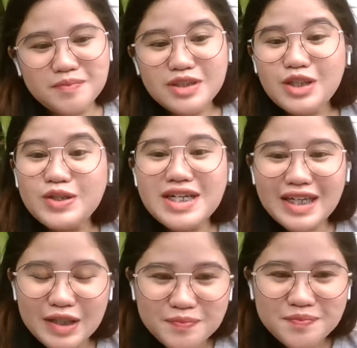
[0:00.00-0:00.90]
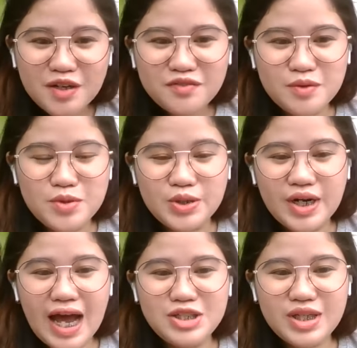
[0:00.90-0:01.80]
learning from
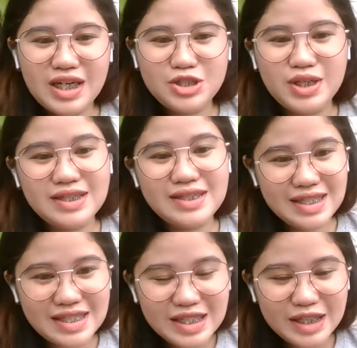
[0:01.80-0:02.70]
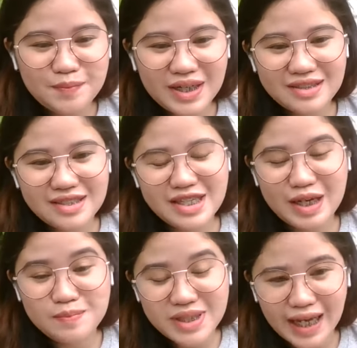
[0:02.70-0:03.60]
your educational system, and at the
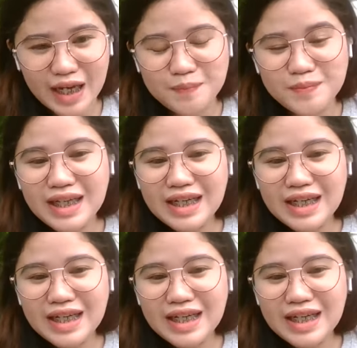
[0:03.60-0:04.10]
same time